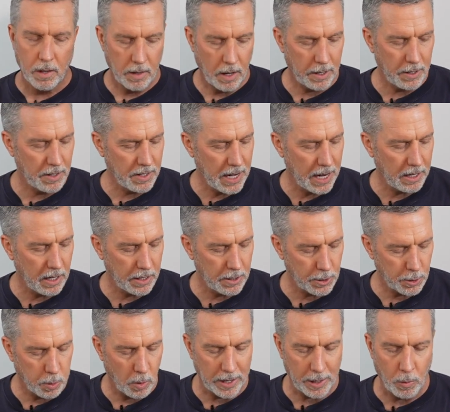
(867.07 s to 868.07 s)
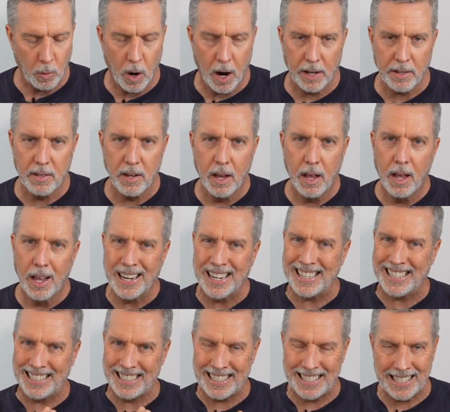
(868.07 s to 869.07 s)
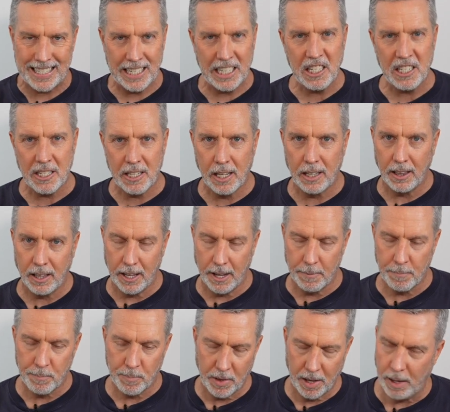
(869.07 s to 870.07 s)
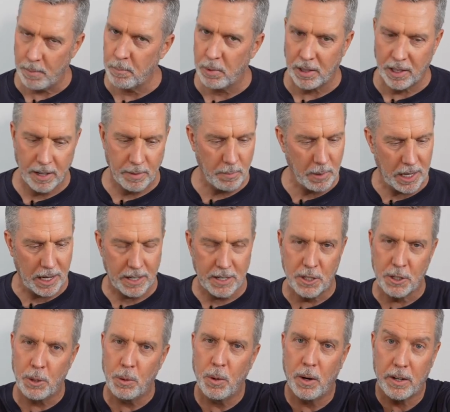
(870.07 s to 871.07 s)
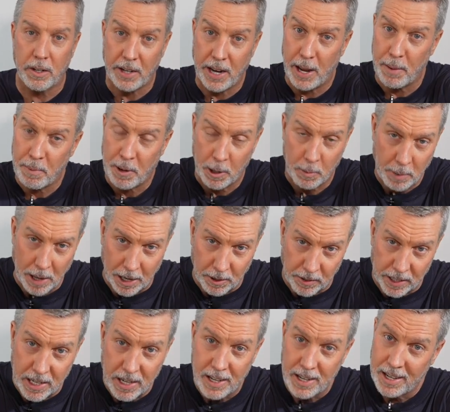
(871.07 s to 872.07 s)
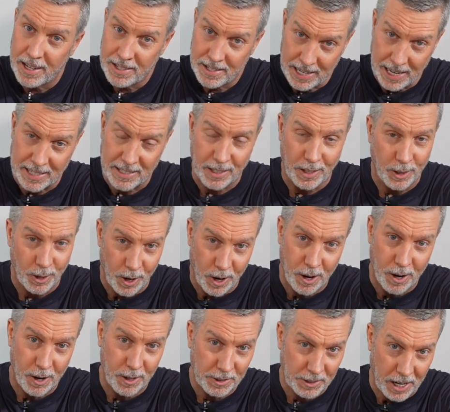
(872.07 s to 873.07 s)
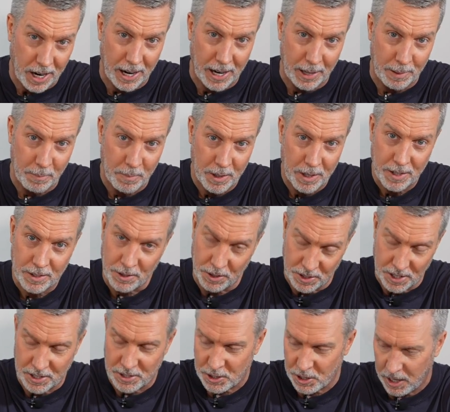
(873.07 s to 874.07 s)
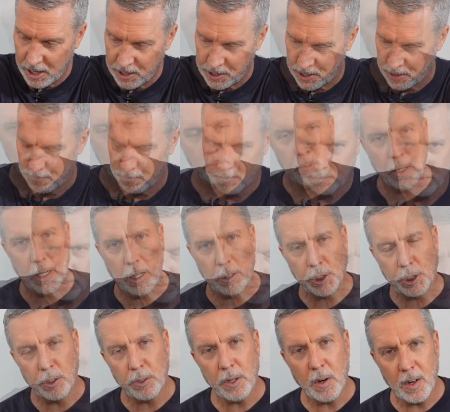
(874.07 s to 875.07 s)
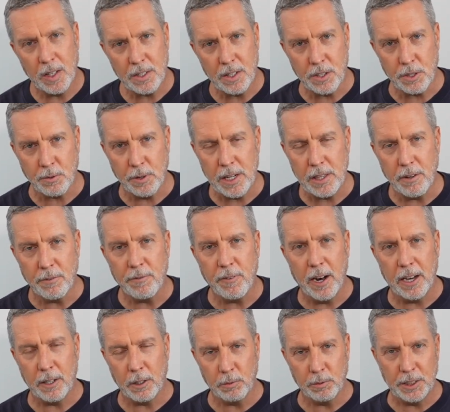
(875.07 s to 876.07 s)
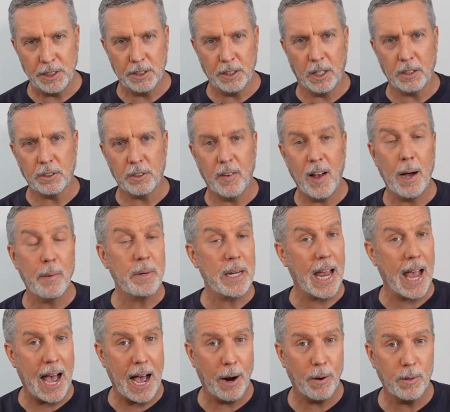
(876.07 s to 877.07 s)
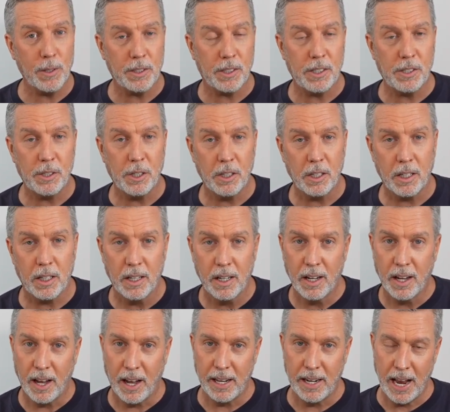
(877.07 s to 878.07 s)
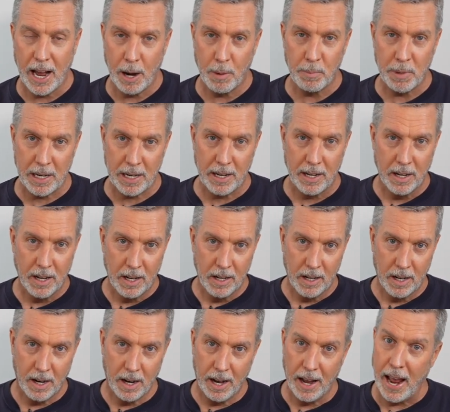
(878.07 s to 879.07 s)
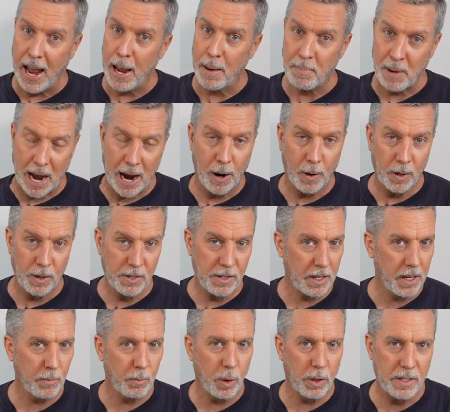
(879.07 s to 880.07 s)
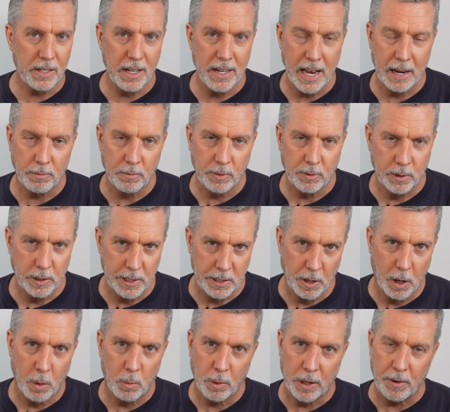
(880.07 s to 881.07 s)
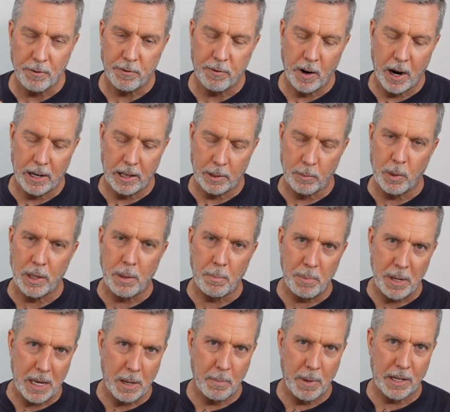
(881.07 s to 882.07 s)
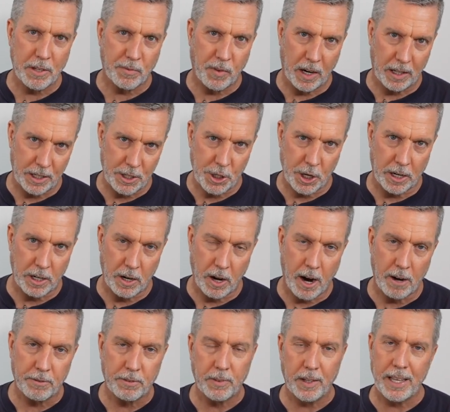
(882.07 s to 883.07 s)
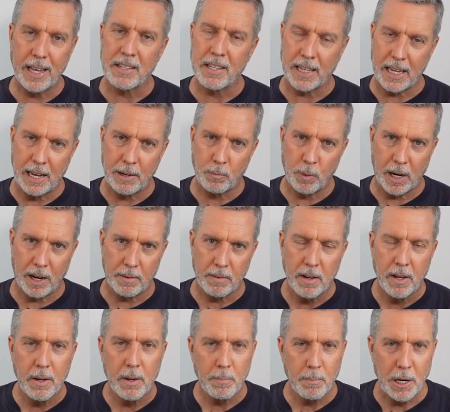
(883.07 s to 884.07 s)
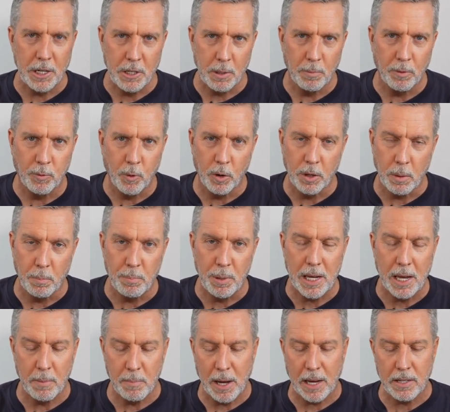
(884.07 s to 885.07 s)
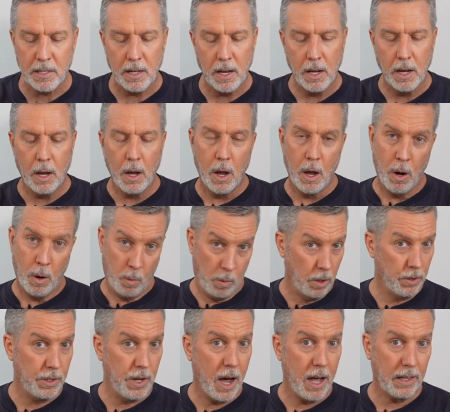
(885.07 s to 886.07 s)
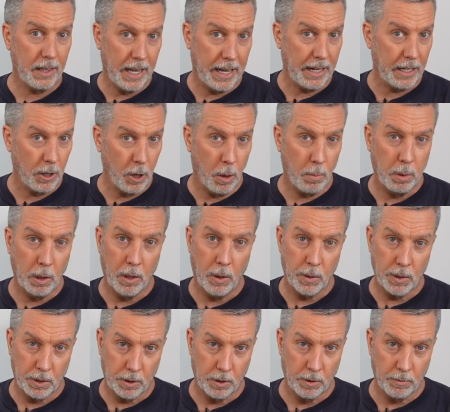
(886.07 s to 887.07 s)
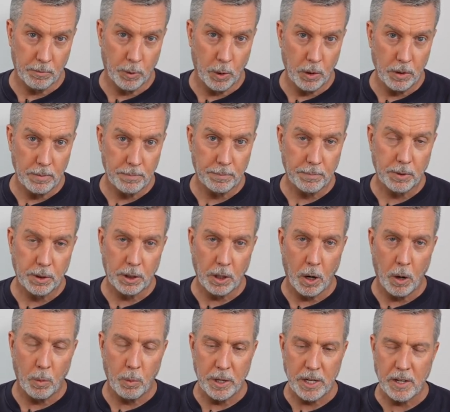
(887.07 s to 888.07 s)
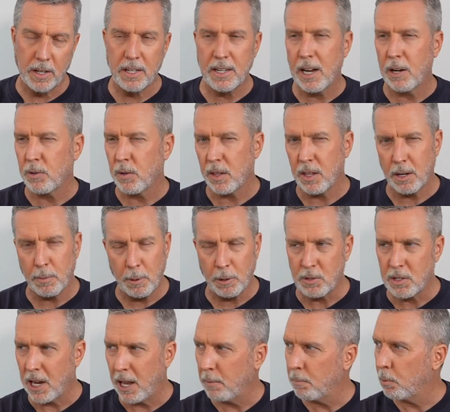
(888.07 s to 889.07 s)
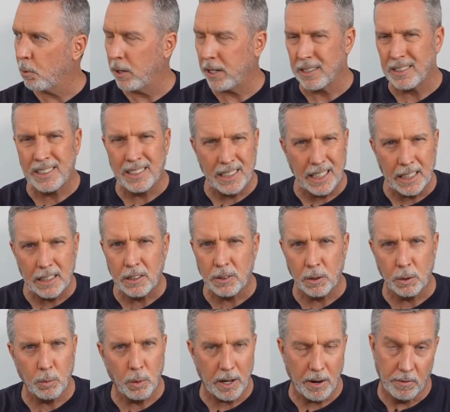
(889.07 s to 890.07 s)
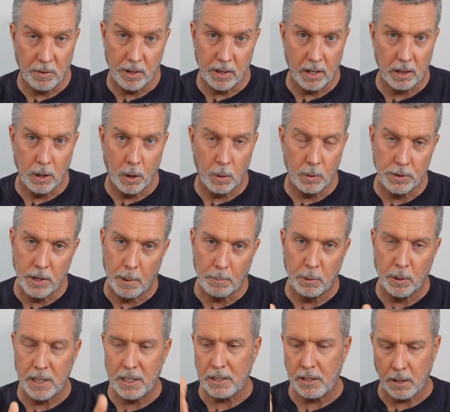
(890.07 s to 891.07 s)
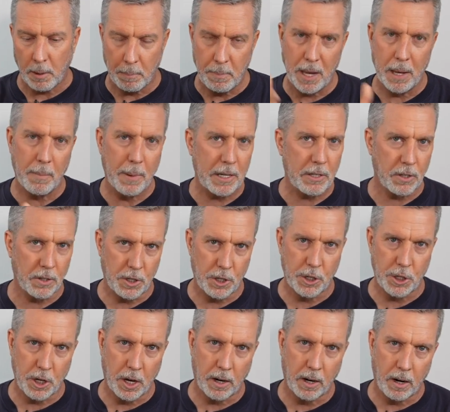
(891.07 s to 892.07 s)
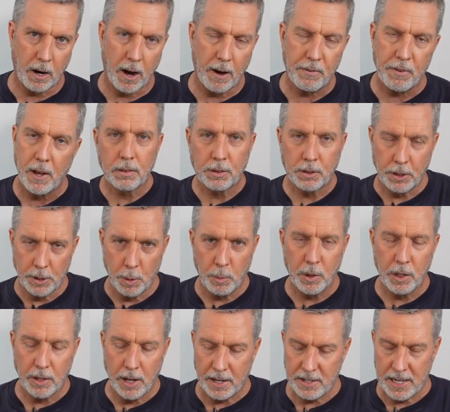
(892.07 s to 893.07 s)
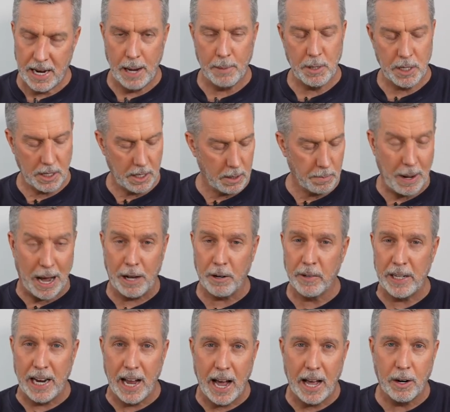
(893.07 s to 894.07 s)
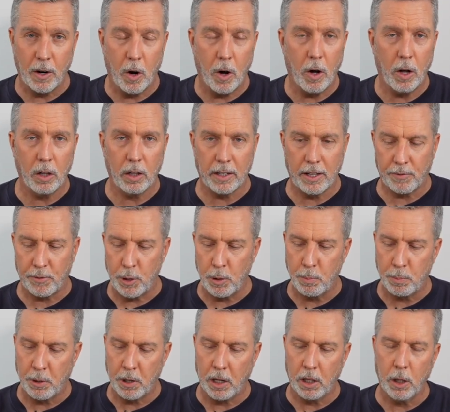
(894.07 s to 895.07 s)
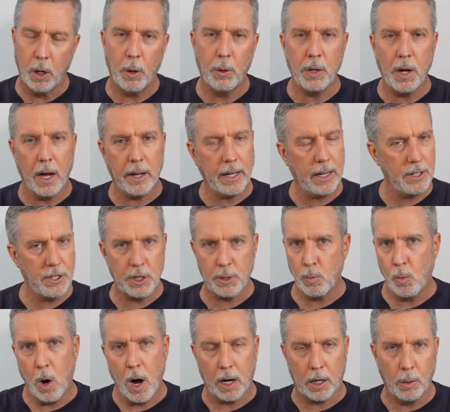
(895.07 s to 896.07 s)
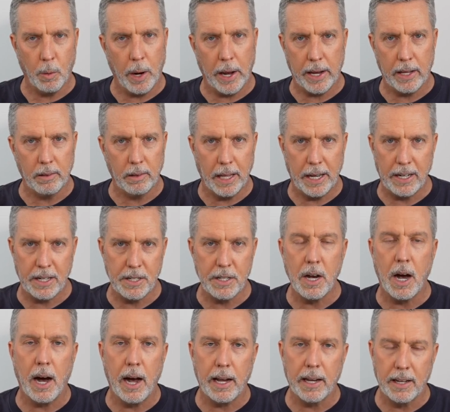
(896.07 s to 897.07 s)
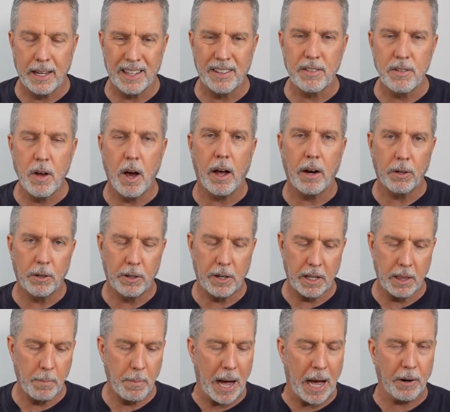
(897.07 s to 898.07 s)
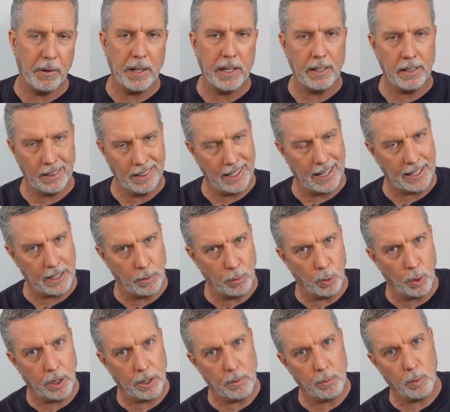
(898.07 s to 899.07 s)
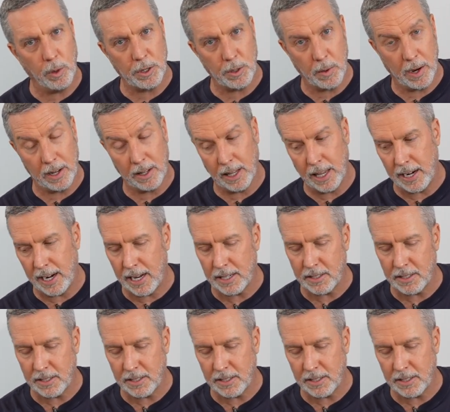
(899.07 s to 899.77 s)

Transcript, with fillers: one hundred ten, one hundred twenty watts consistently. And believe me, a two hundred amp hour battery takes a long time to discharge. But I'll show you on the screen the final results of how many hours it took and how many Uh, amp hours was the net result when it finally, when the B M S finally shut it off. And that's again what I mentioned before. The B M S will not let it go below a certain volt. So when you get down to, I think, about ten point six or whatever the low number is, the B M S will just shut it off. So you will not damage this battery at all if you put a load on it and just walk away and let it die. It's not hurting the battery like it would when you had lead